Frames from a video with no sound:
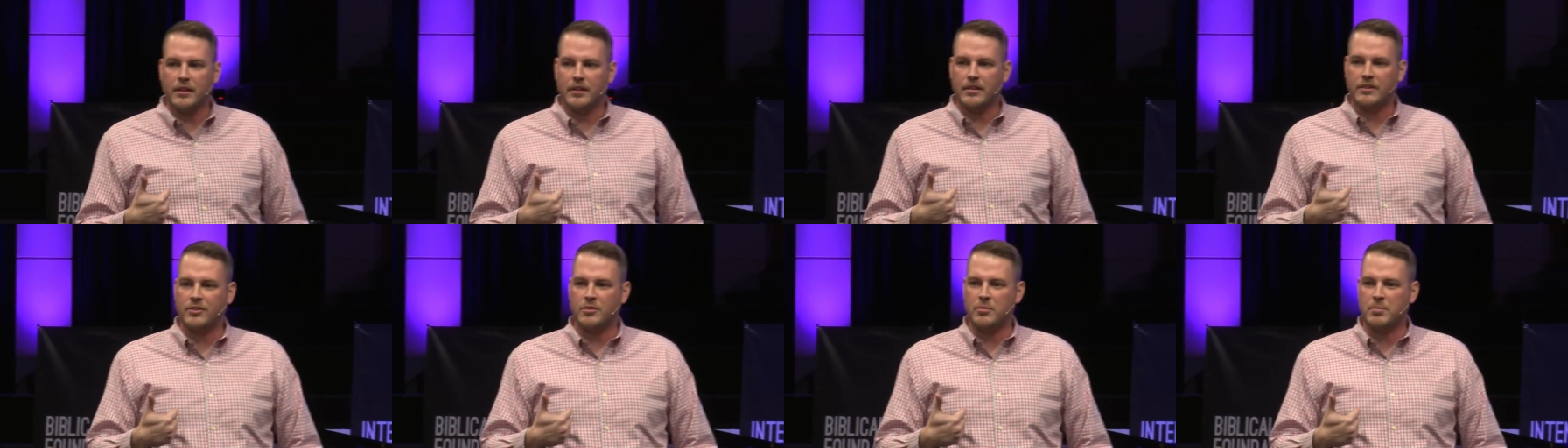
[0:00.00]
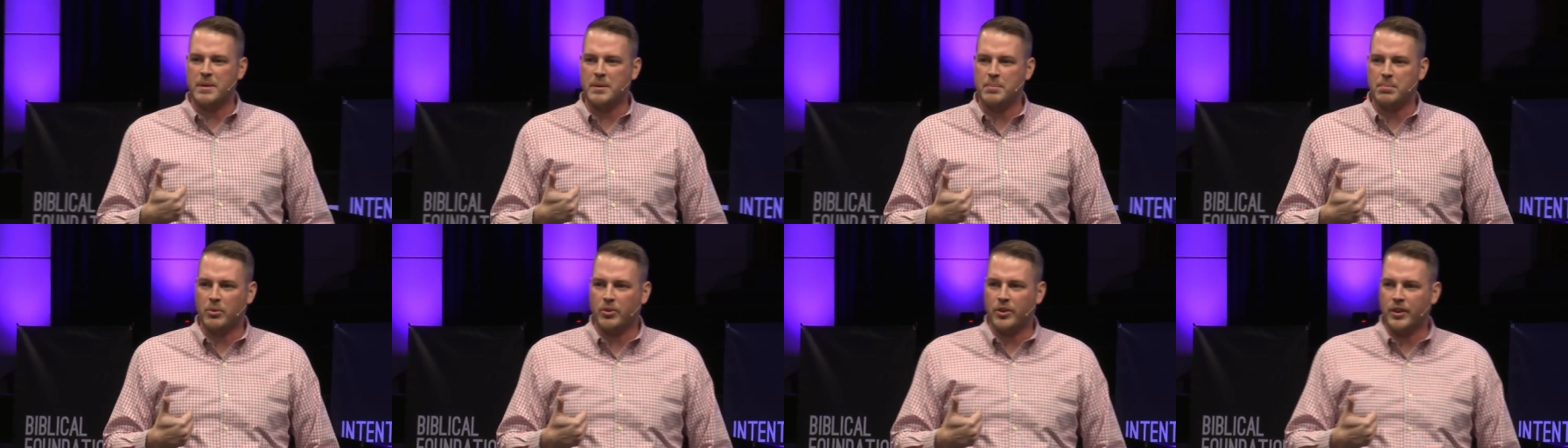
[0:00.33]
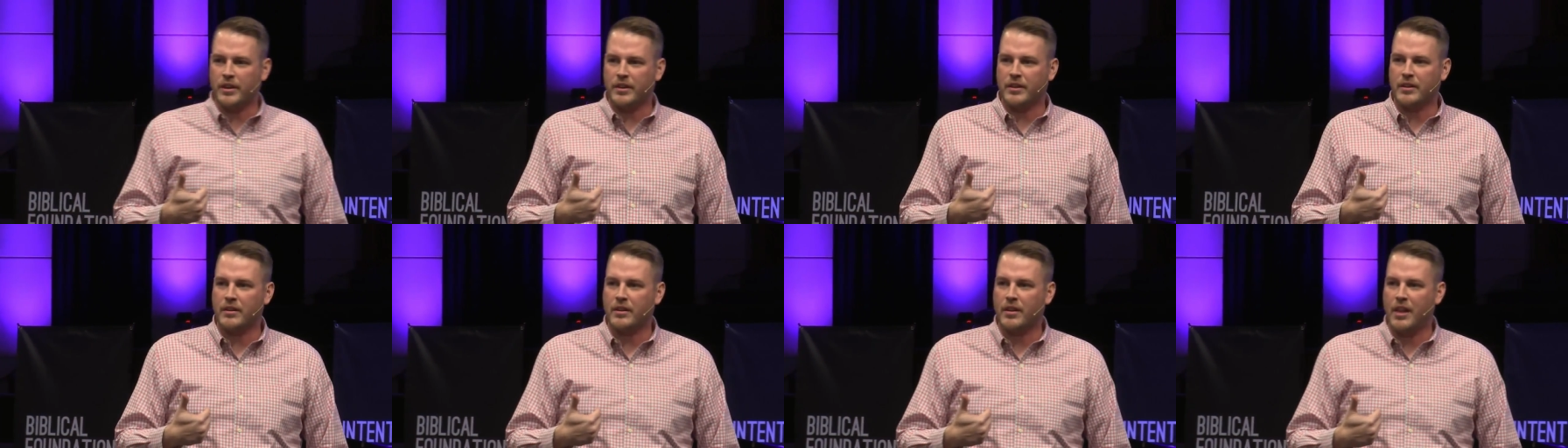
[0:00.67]
and some people
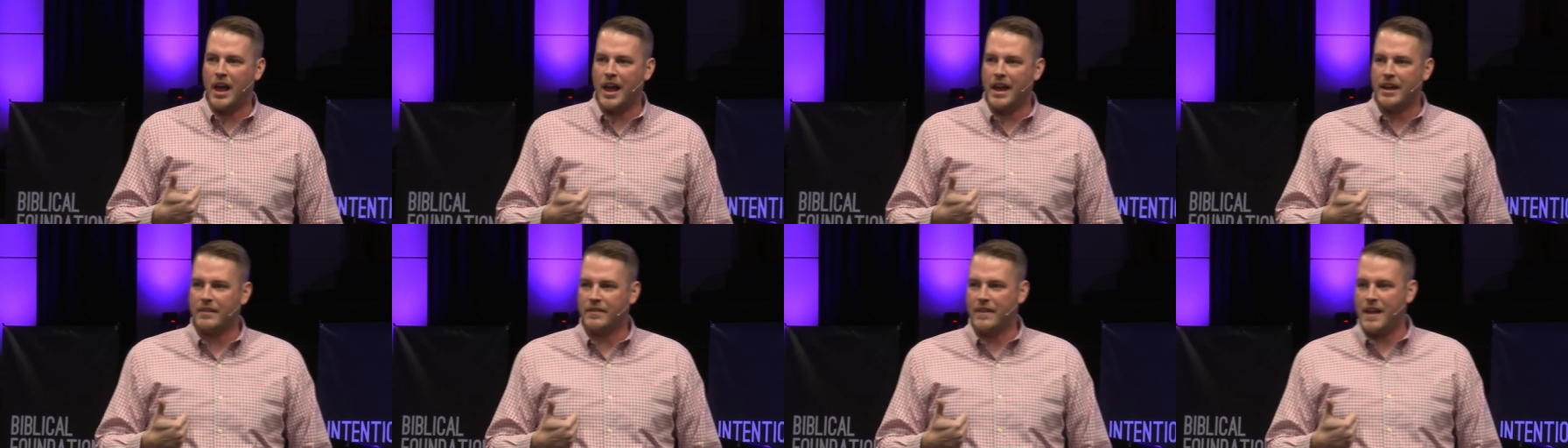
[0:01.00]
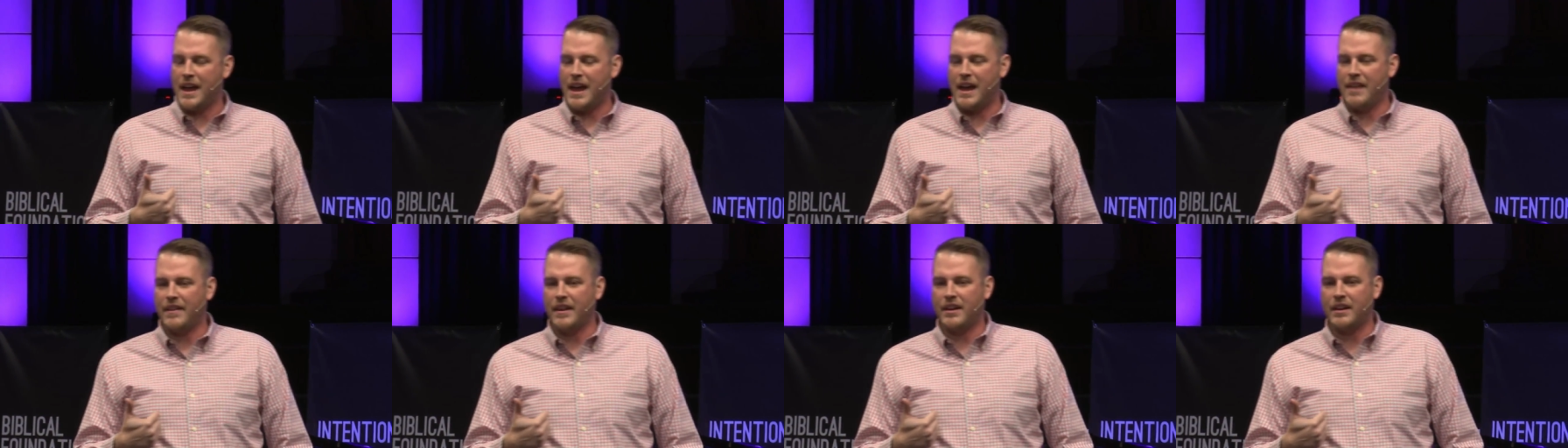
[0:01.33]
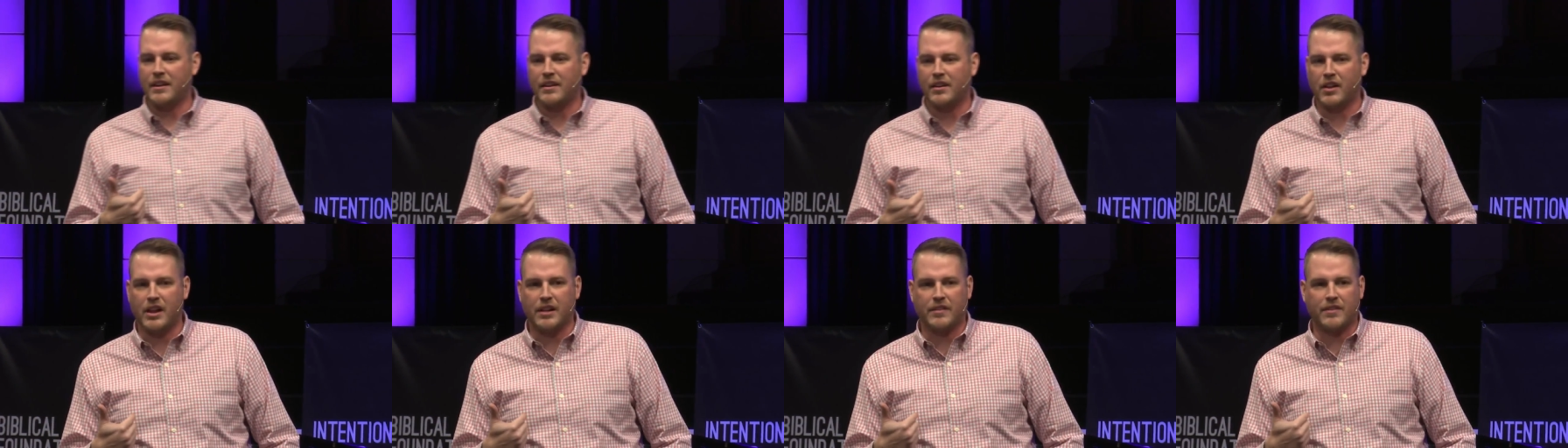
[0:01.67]
didn't like that, and they
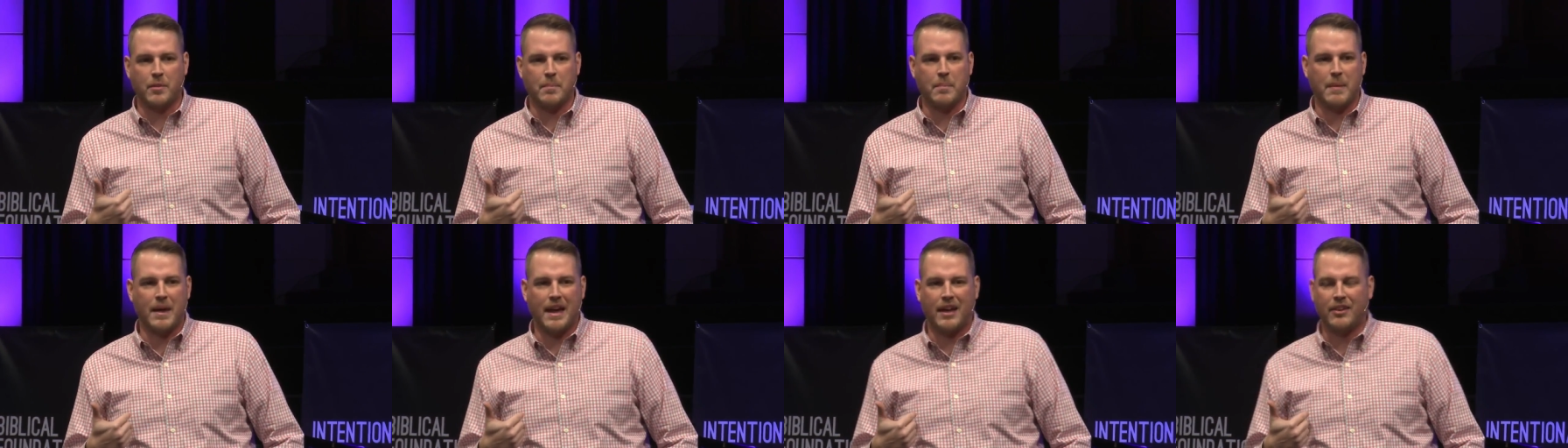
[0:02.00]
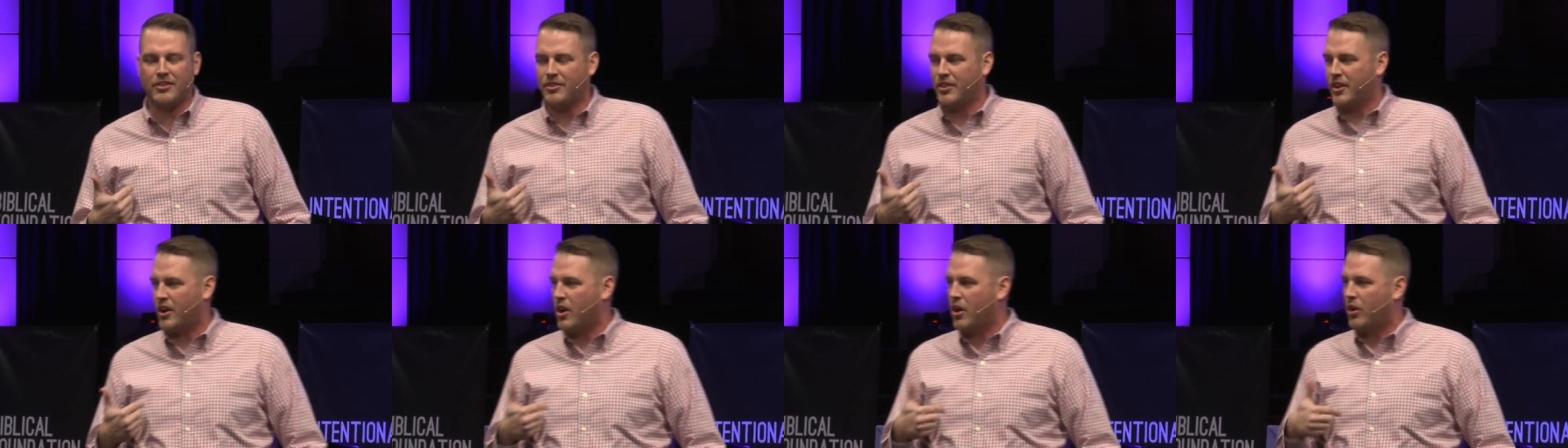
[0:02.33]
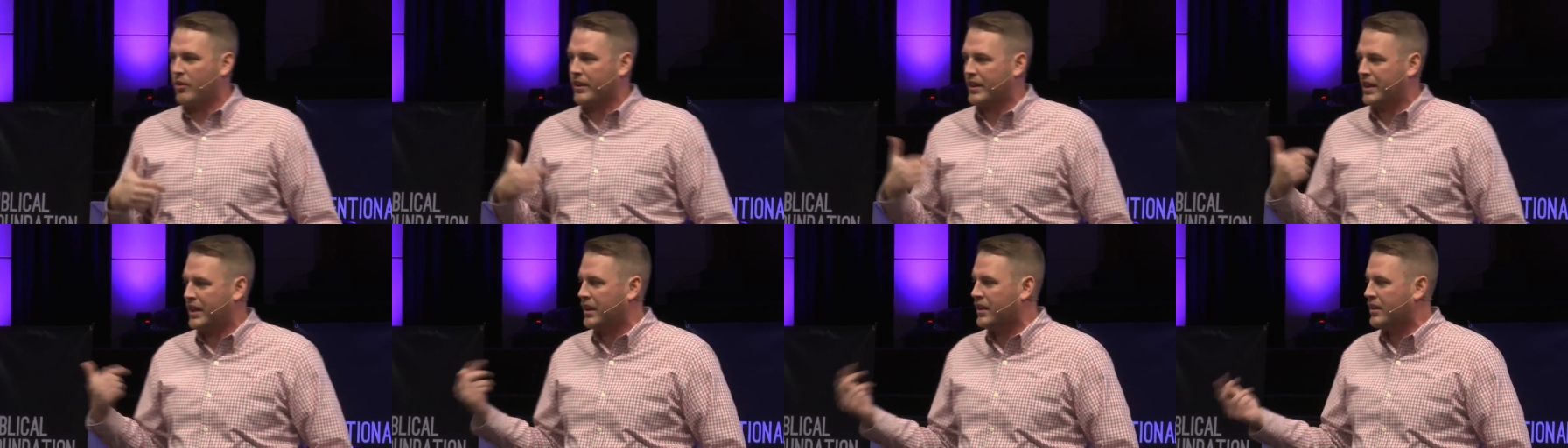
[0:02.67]
didn't like the mess that
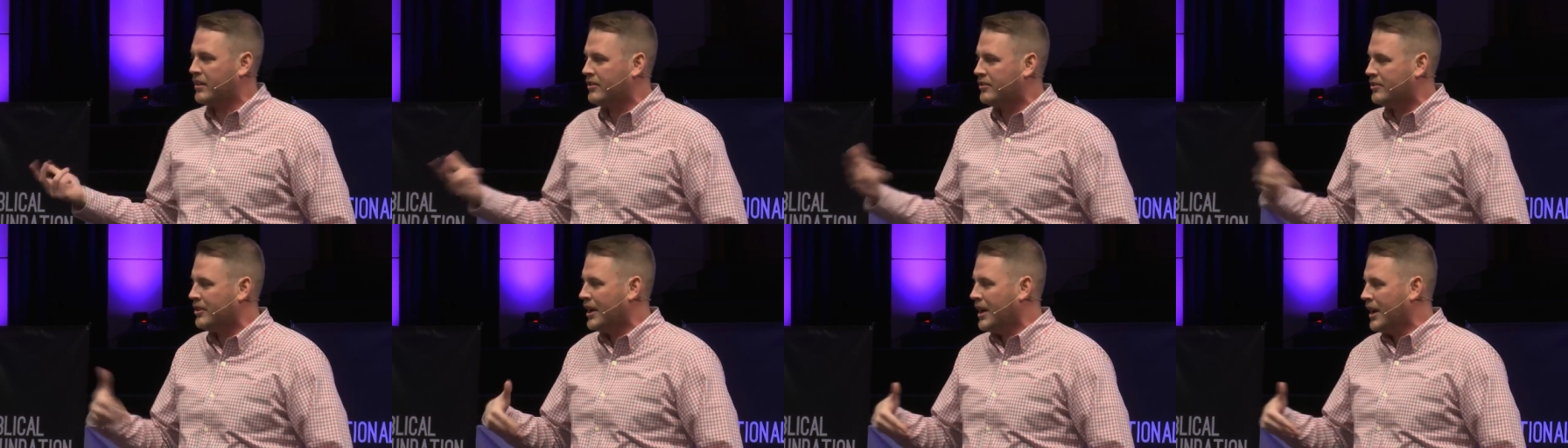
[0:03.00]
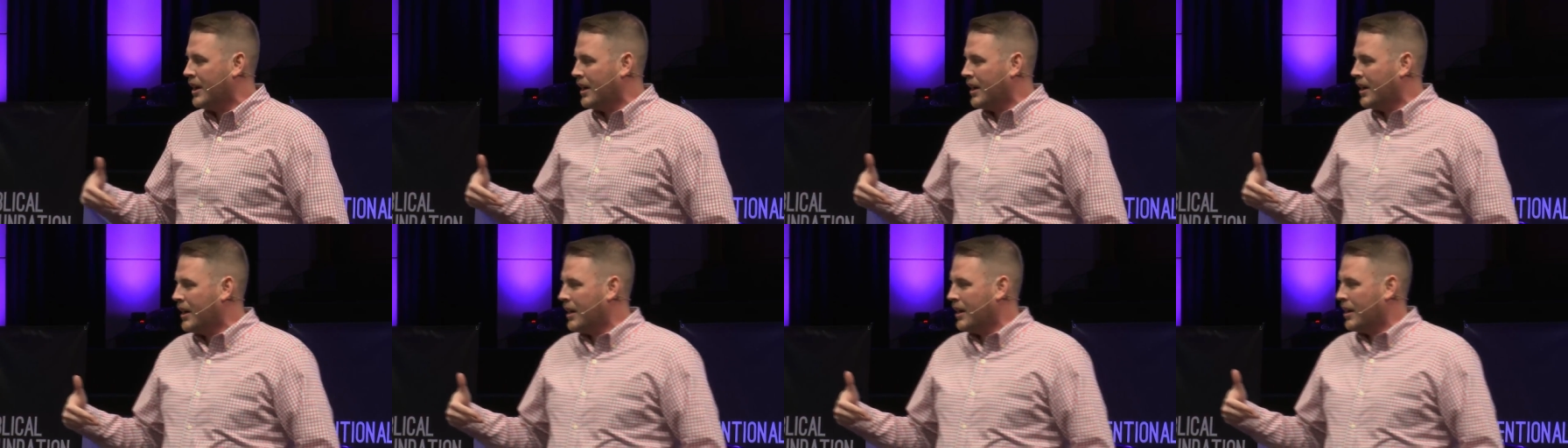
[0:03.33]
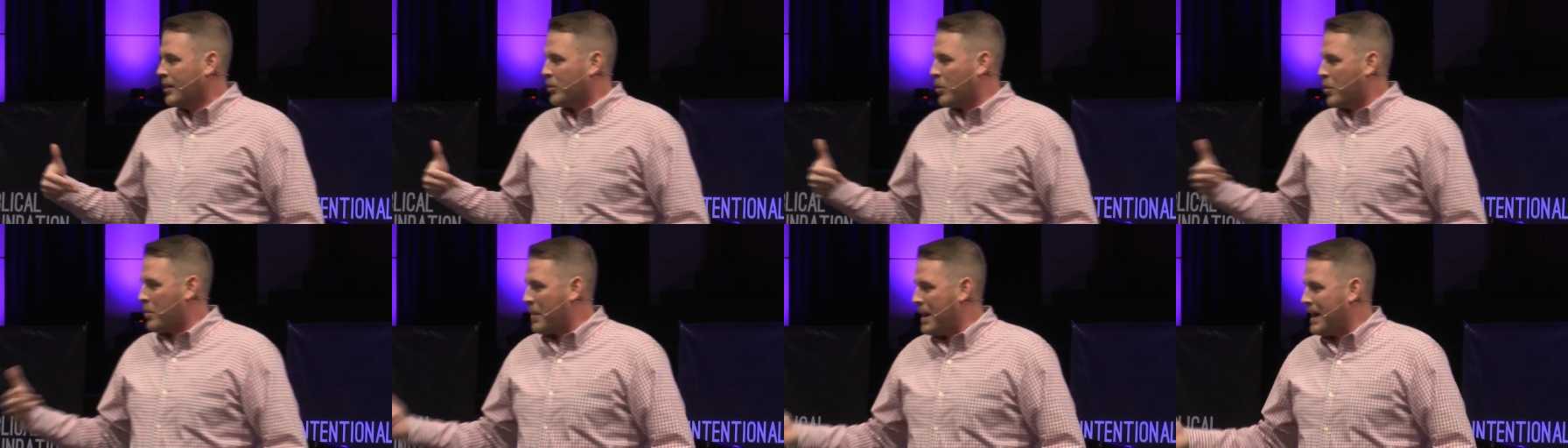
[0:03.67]
all the kids
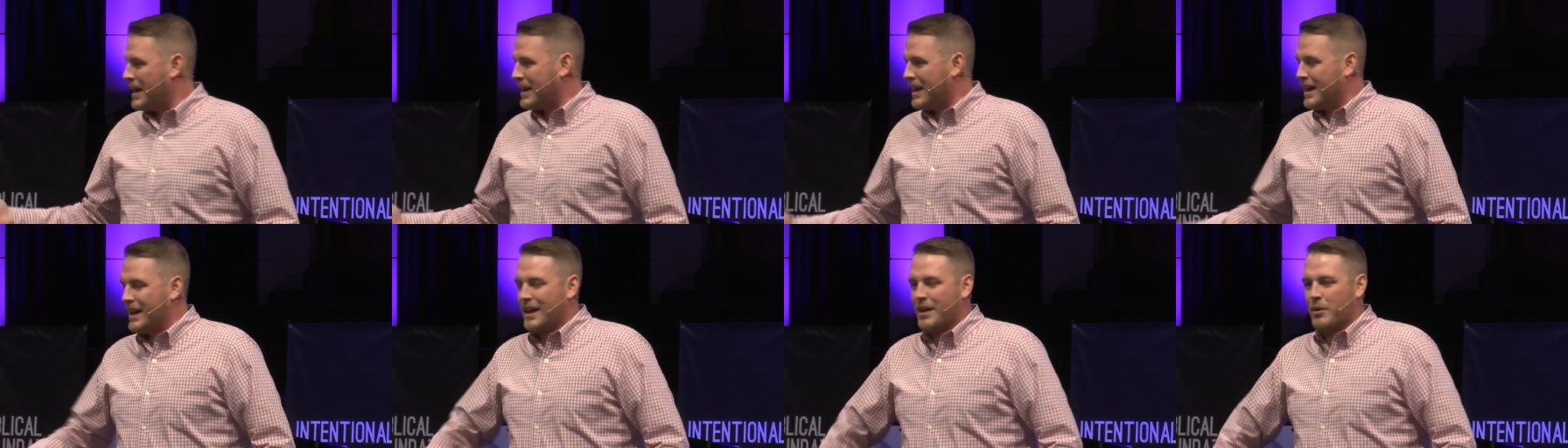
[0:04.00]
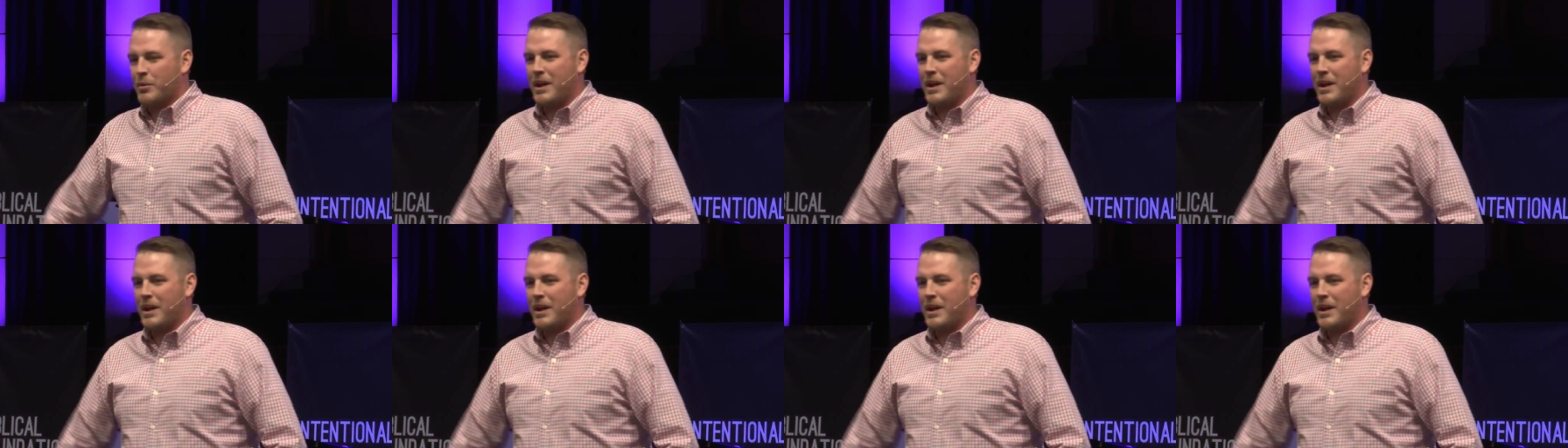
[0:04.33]
were making.